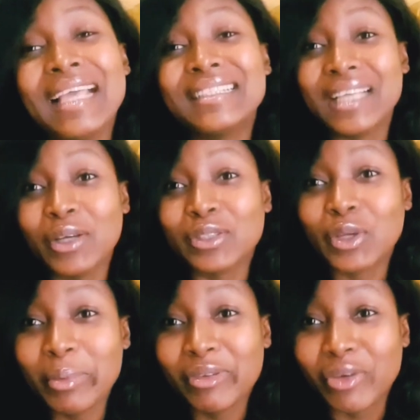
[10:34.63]
So I was
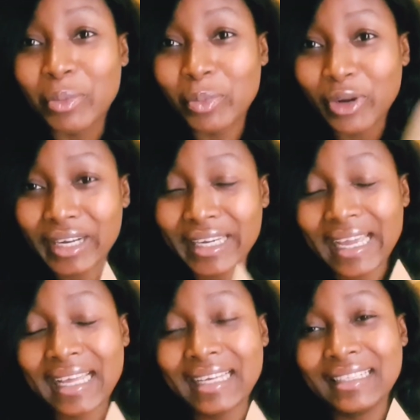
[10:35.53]
coming from work
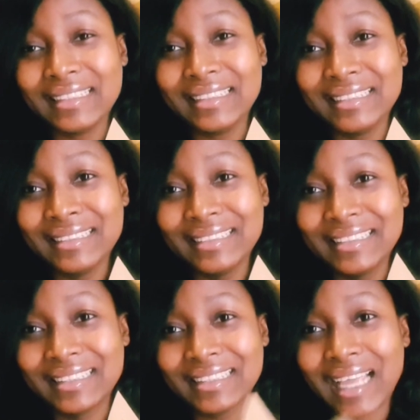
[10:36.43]
and
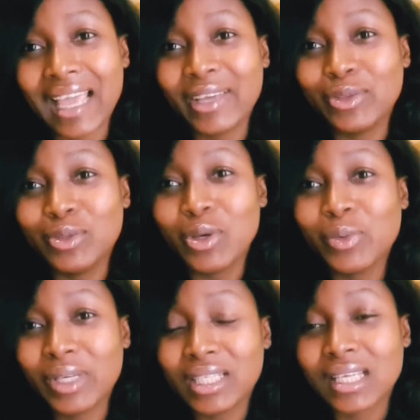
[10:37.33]
I could not
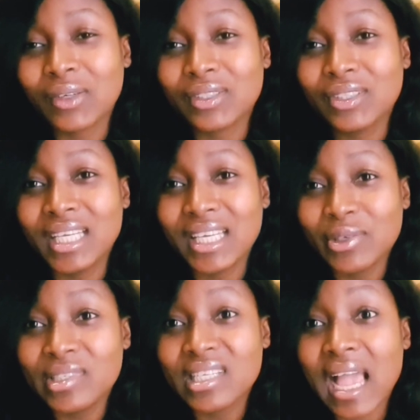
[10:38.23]
wait. I was on
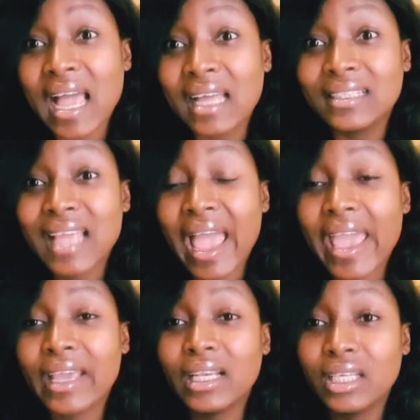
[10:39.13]
heels and
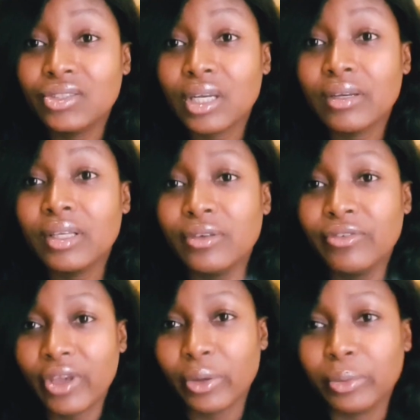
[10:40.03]
I literally
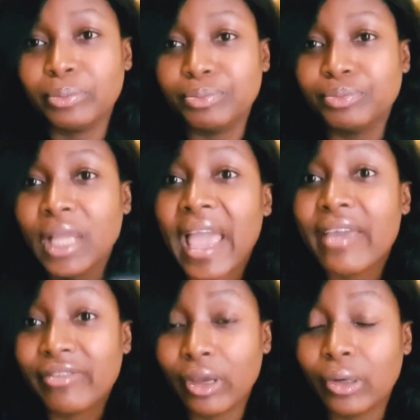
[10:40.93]
fell.
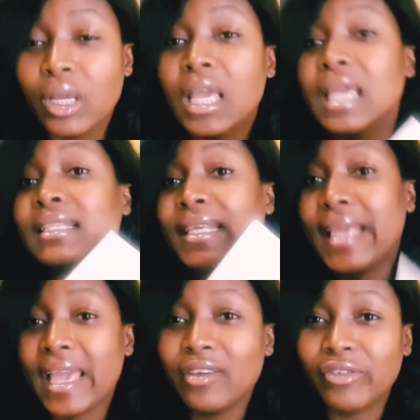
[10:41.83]
The
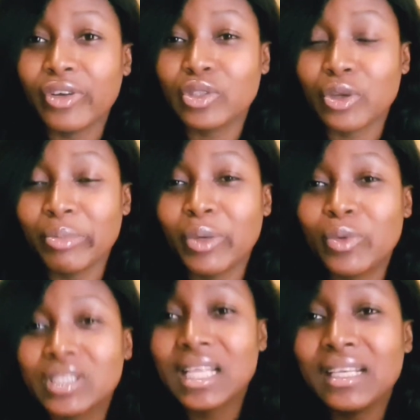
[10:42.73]
guy in front of me
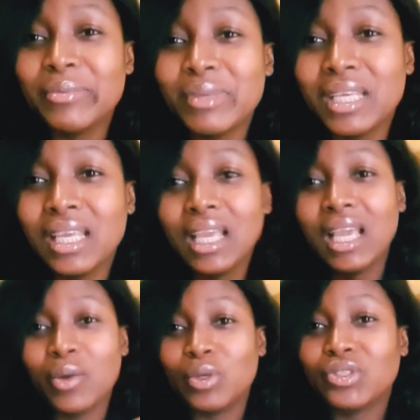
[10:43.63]
was
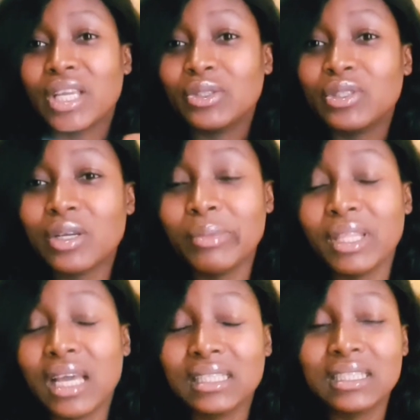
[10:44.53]
trying to tell me
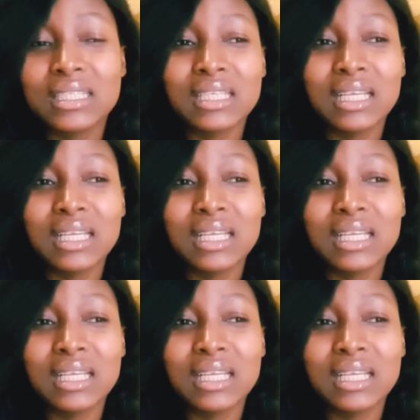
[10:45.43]
that